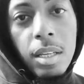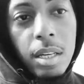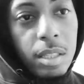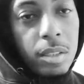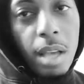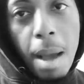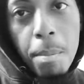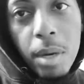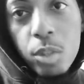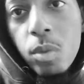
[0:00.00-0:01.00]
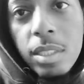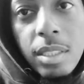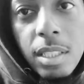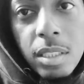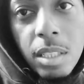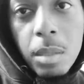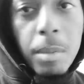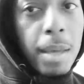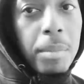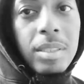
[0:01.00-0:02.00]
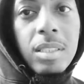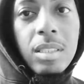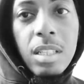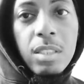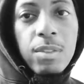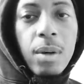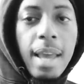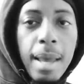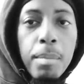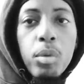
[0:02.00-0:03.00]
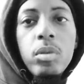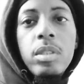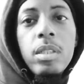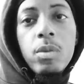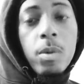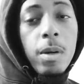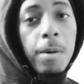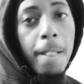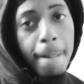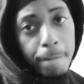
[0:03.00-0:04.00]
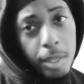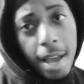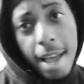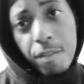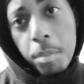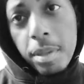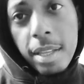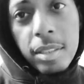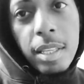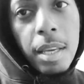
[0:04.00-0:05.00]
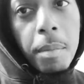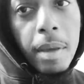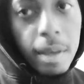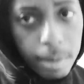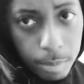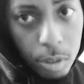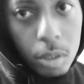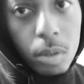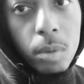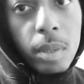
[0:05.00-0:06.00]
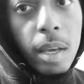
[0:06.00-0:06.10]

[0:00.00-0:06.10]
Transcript: cause I much want to see this young man be successful and Boosie as well. Y'all have a blessed day, man. Salute,